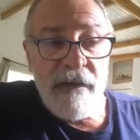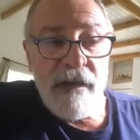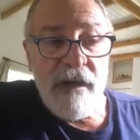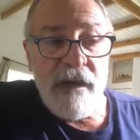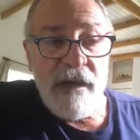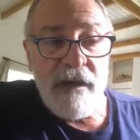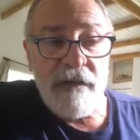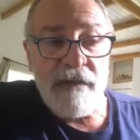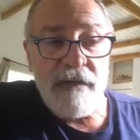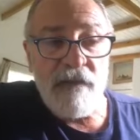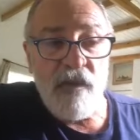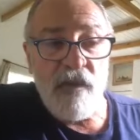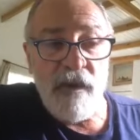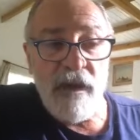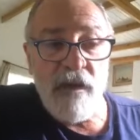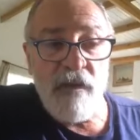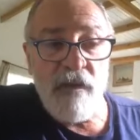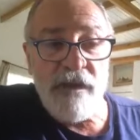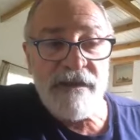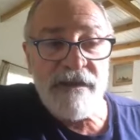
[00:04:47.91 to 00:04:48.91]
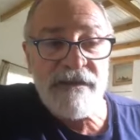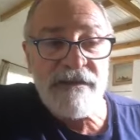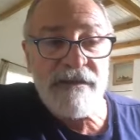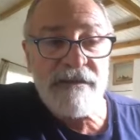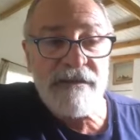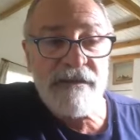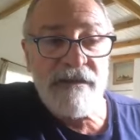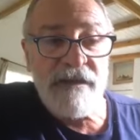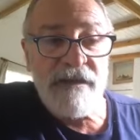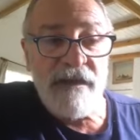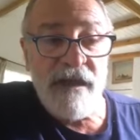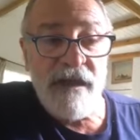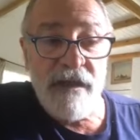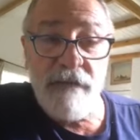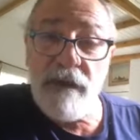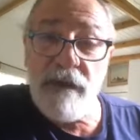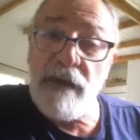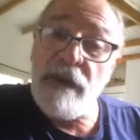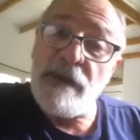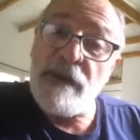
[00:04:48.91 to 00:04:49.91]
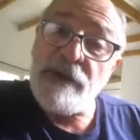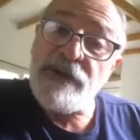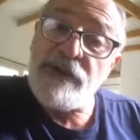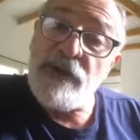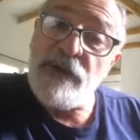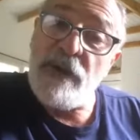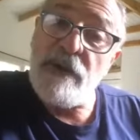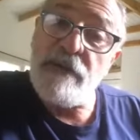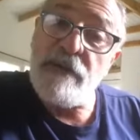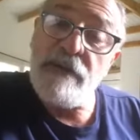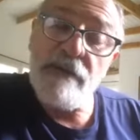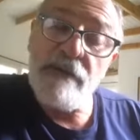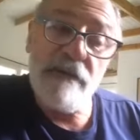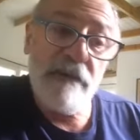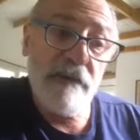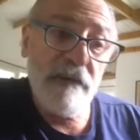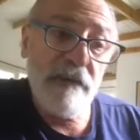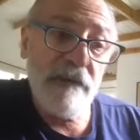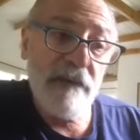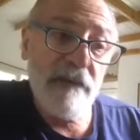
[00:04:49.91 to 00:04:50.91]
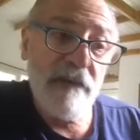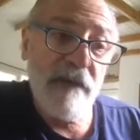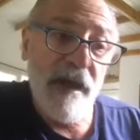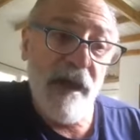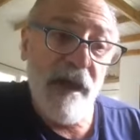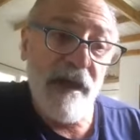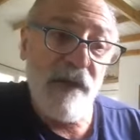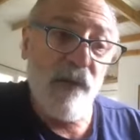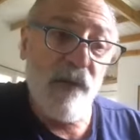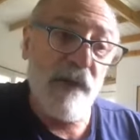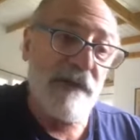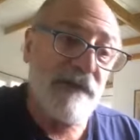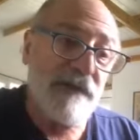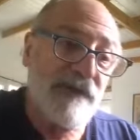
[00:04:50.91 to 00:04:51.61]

And when I was 11 years old, I went